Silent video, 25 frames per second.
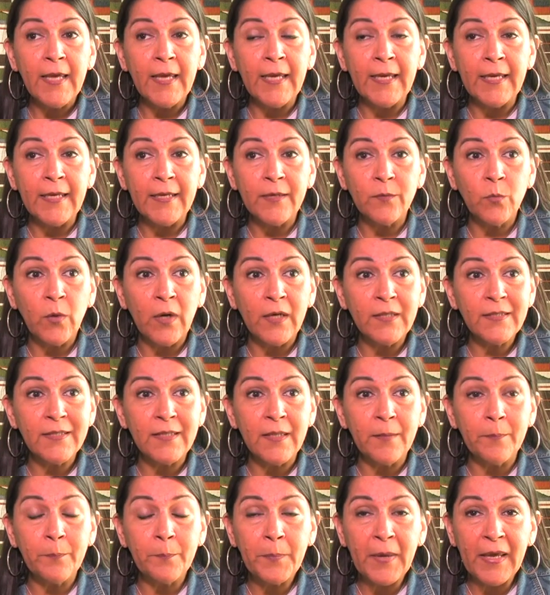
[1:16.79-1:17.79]
It was
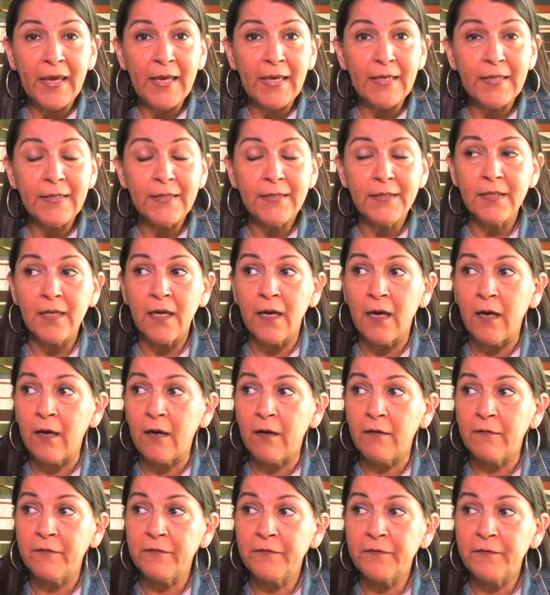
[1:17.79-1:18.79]
the base
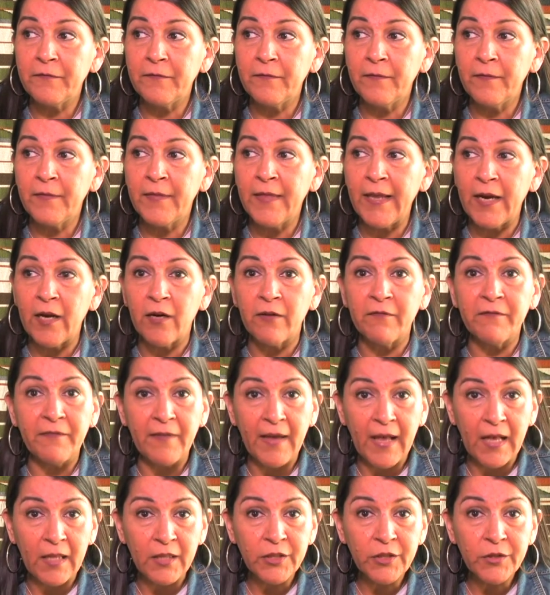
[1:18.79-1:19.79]
of their
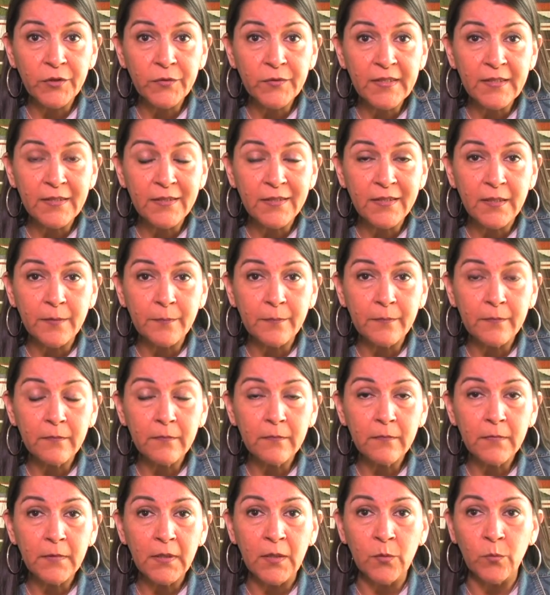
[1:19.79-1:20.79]
value
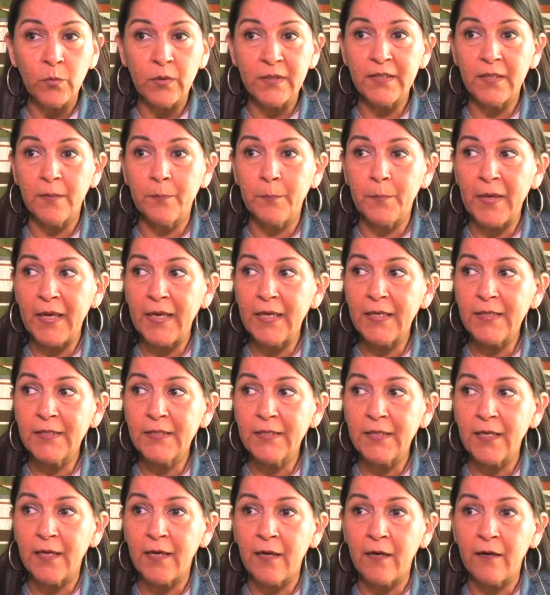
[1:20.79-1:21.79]
system. It was the
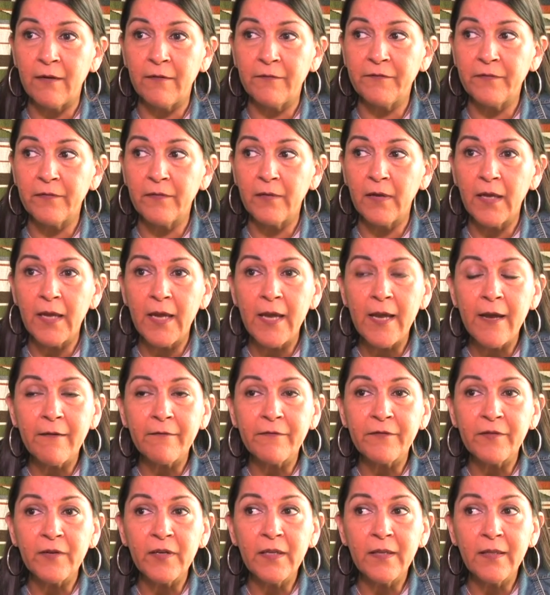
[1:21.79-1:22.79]
base of
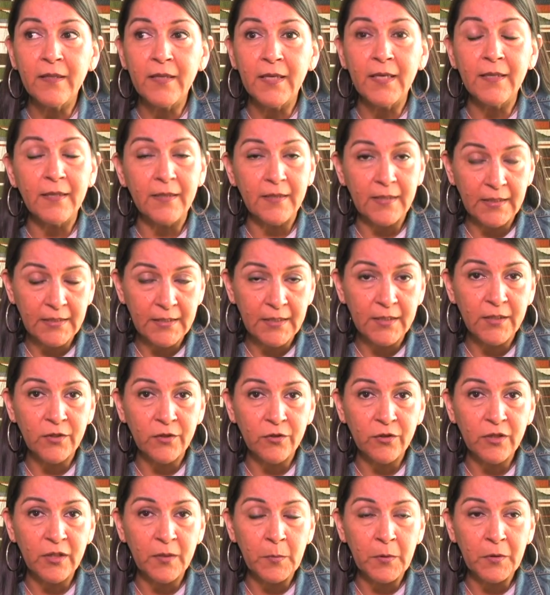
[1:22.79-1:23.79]
everything that they did in
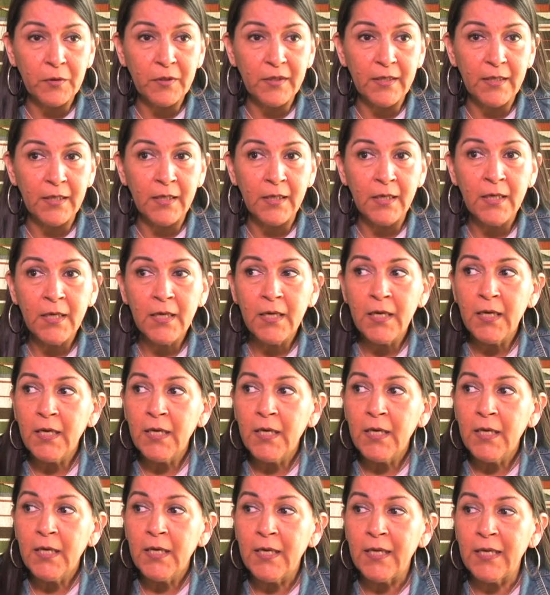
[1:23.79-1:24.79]
their community.
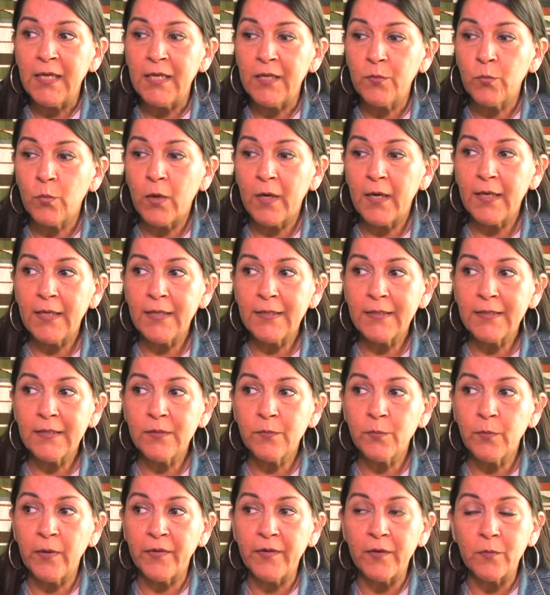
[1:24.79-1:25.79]
It
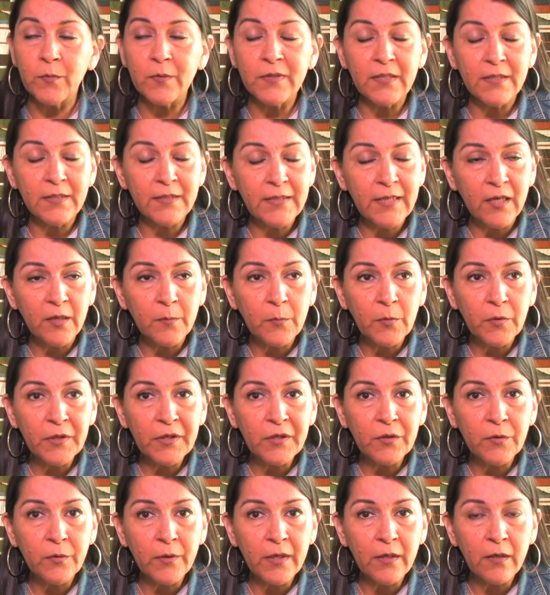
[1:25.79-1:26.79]
was when there was a ceremony
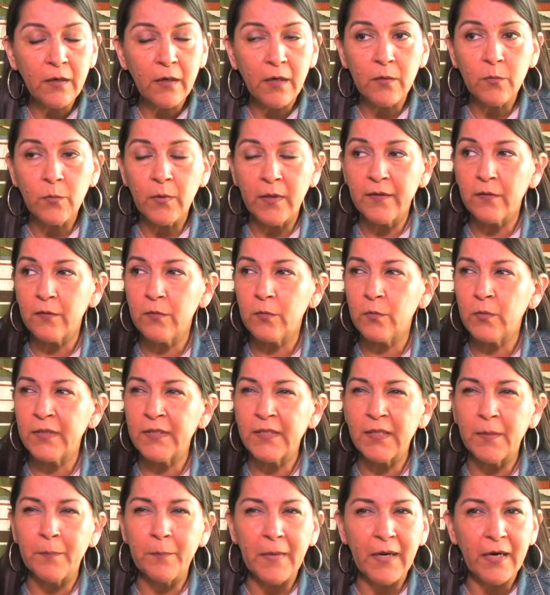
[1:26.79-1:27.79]
going on, whether it
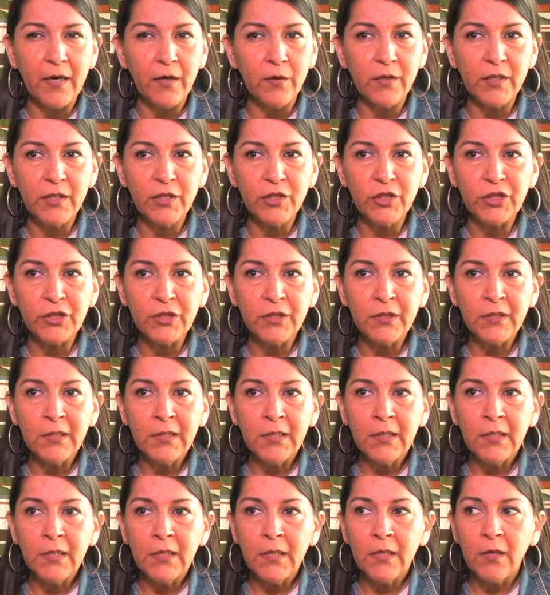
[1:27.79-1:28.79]
was a marriage
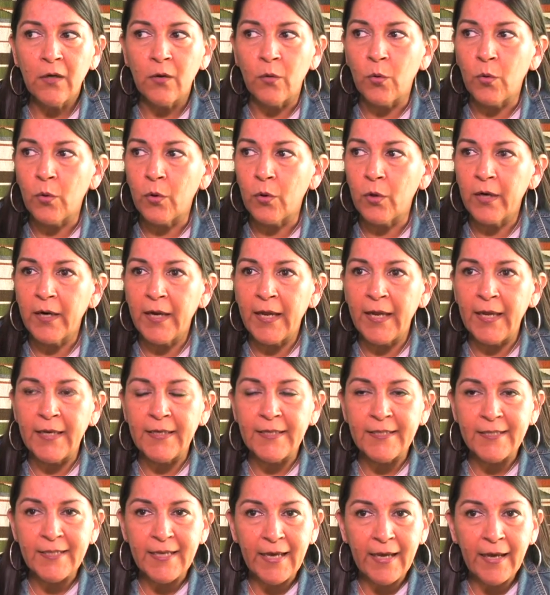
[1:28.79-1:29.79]
or a
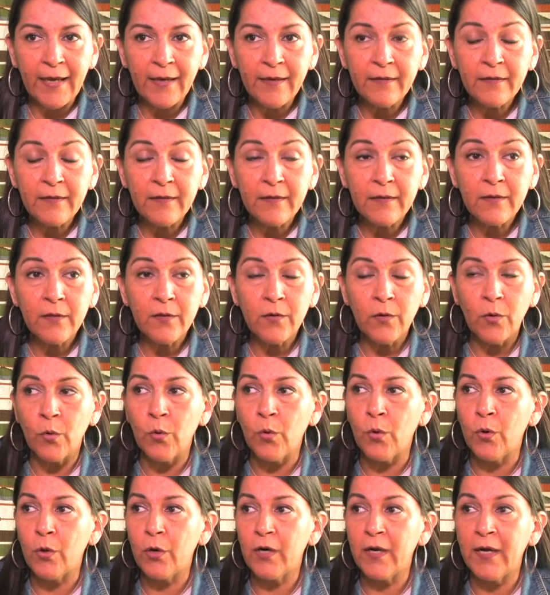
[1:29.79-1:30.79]
death
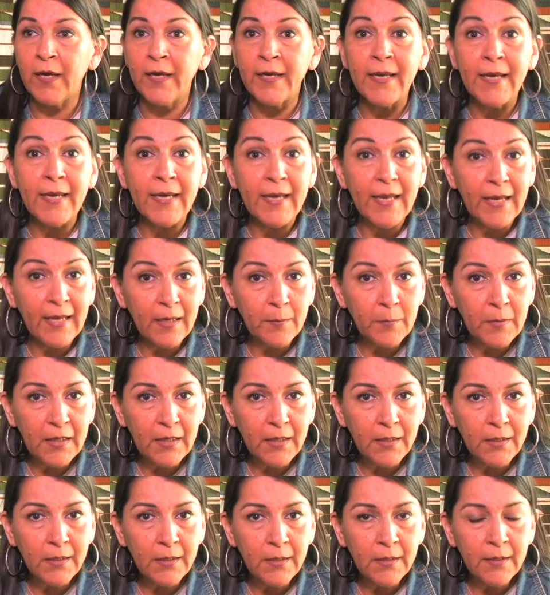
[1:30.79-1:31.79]
or a
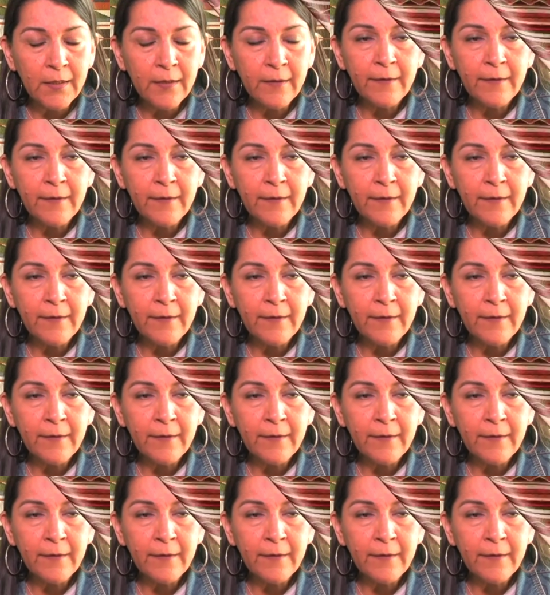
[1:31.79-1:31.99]
naming,